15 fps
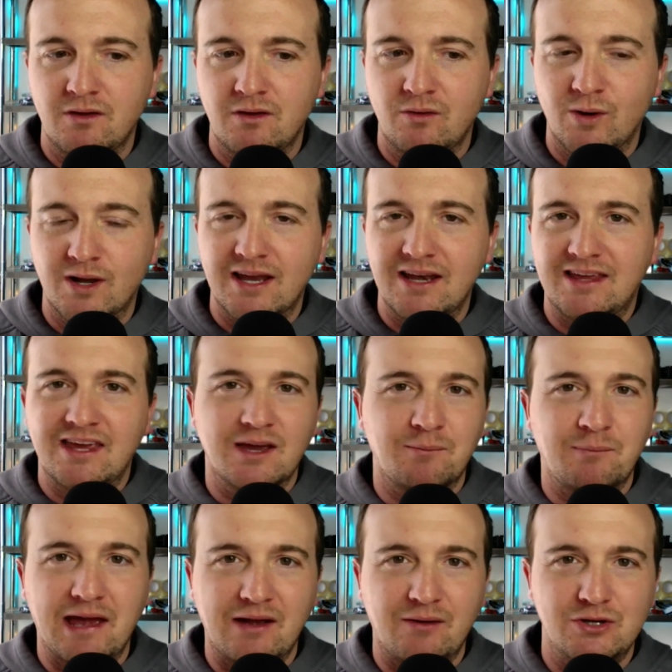what kind of
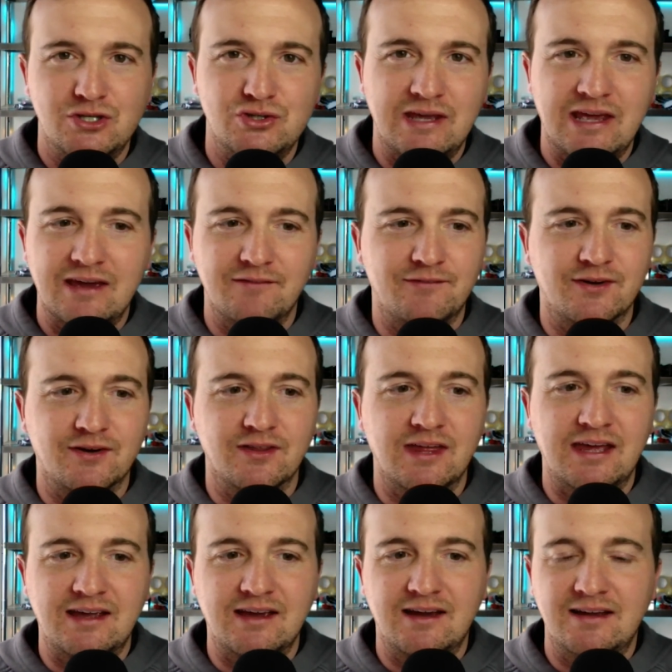kickback would you get for
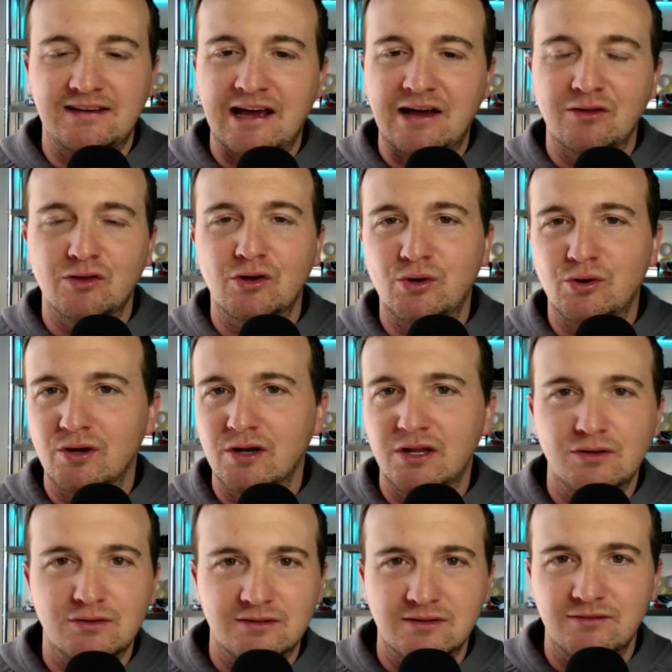like a download or a
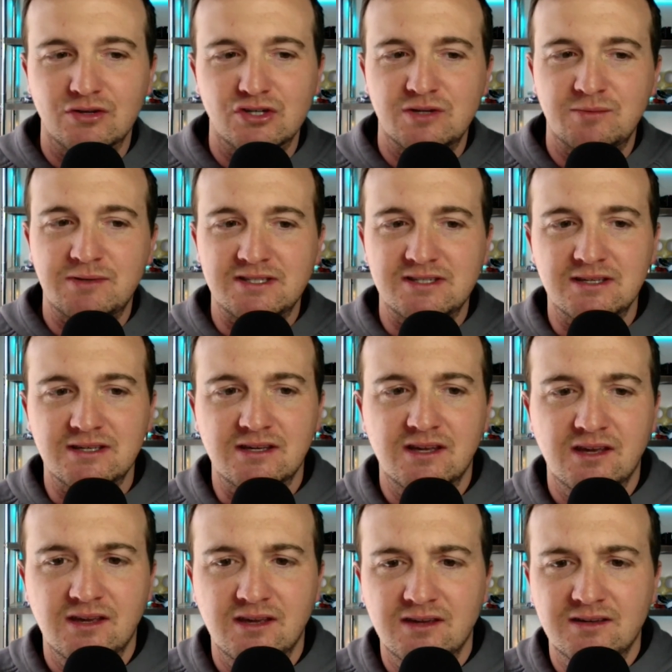use of your GPT?
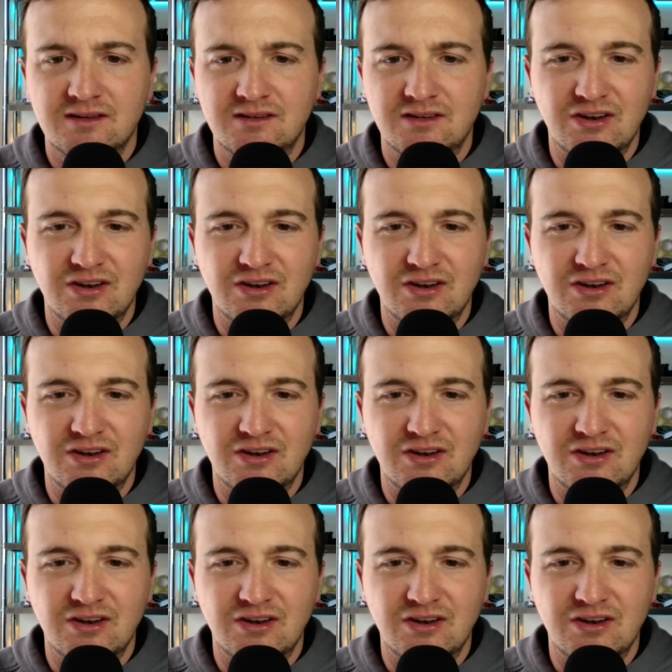Do you